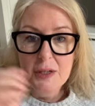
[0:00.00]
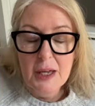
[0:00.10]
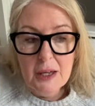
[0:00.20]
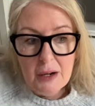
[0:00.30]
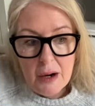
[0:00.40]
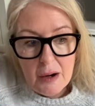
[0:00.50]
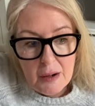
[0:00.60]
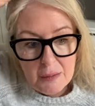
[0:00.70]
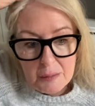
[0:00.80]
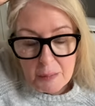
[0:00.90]
in
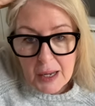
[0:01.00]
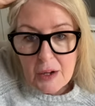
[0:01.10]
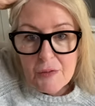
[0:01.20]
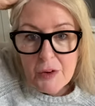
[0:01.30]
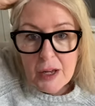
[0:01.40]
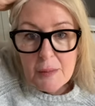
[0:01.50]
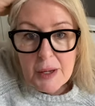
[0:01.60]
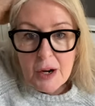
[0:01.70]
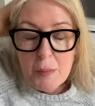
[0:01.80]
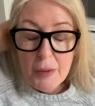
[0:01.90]
our mainframe,
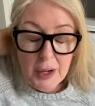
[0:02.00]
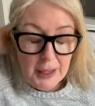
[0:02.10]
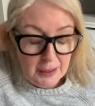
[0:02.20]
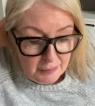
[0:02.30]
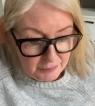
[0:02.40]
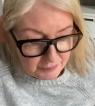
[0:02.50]
in our brain.